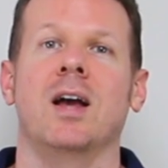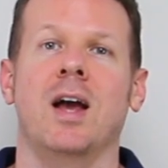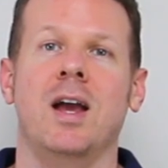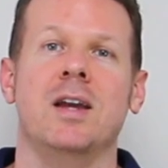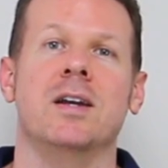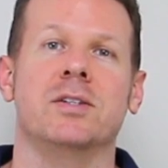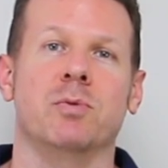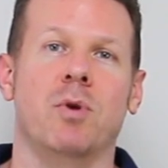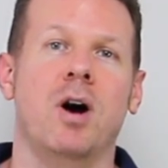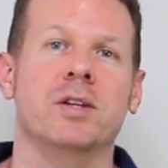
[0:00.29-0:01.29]
Hey, it's
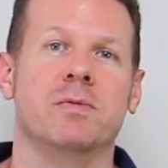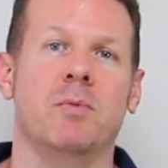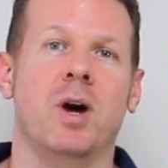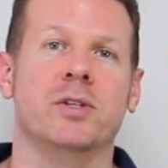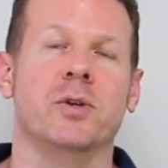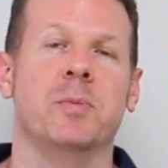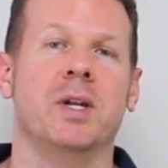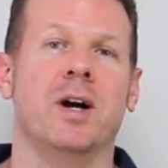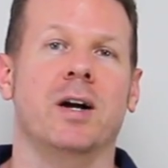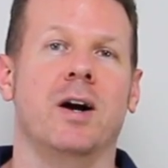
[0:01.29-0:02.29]
Ross from
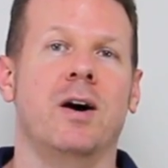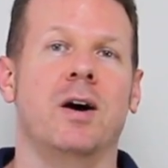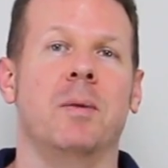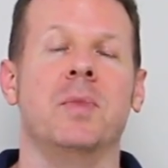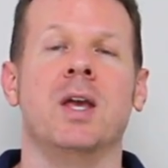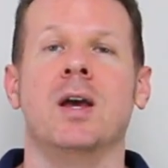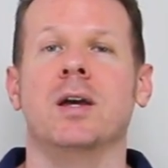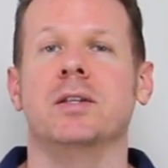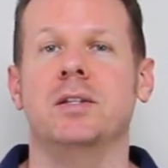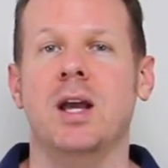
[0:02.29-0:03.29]
RossLukeman.com.
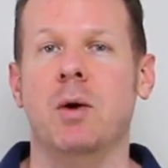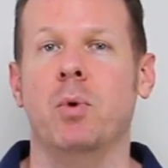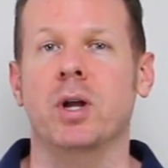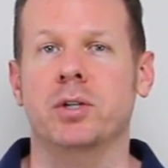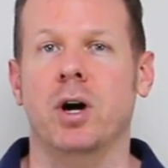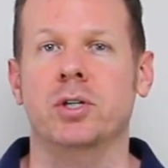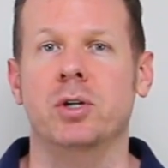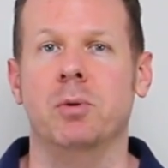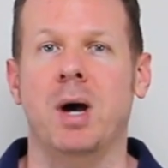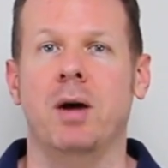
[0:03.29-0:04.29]
Today I want to talk to
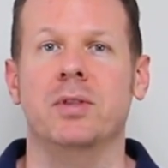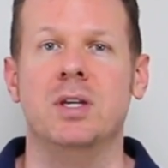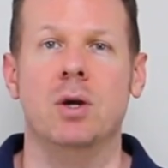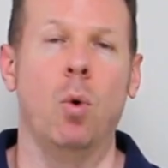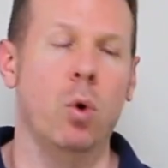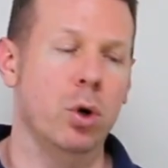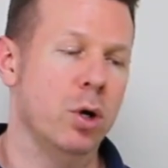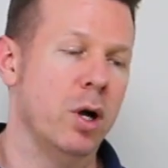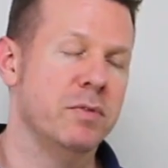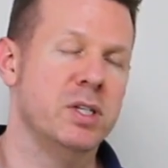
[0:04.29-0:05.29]
you about the order
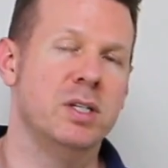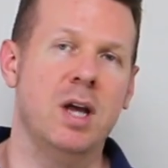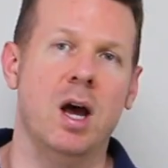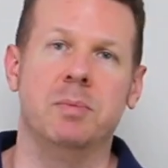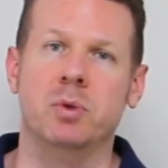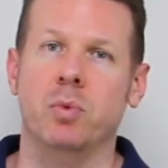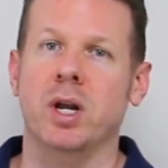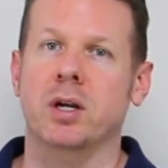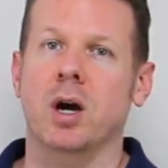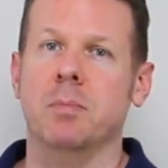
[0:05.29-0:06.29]
of steps when
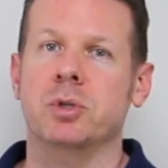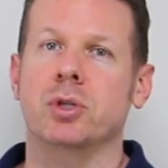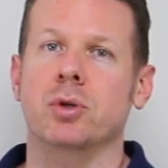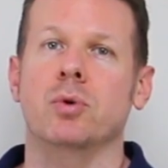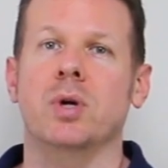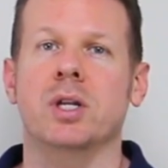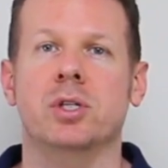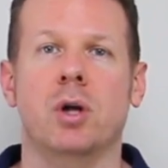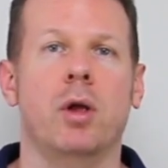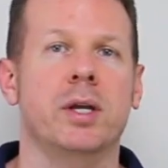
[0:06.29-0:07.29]
it comes to
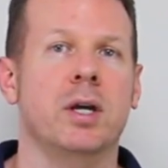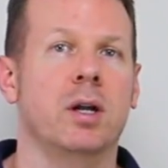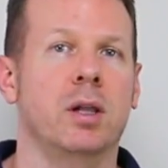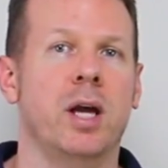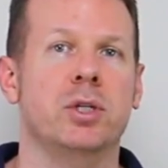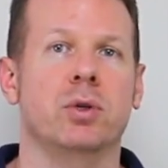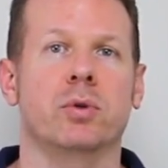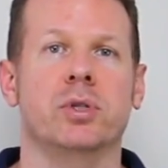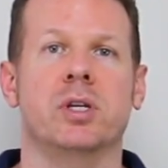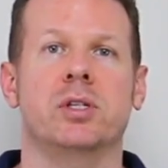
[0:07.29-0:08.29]
installing an
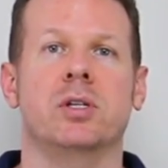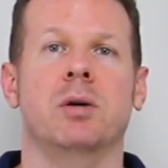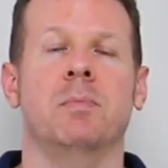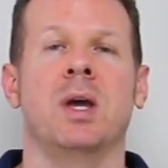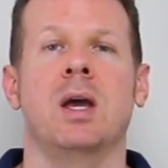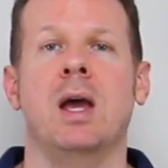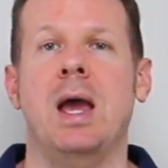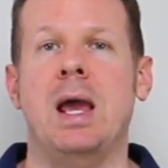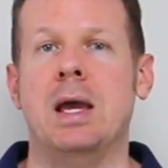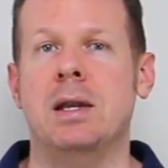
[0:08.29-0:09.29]
electrical system,
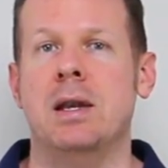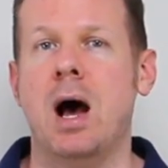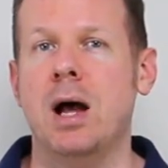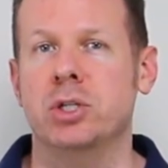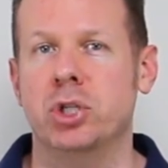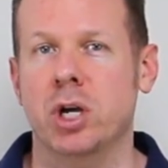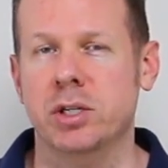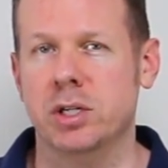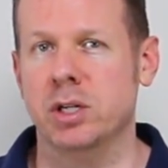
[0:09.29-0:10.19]
and not just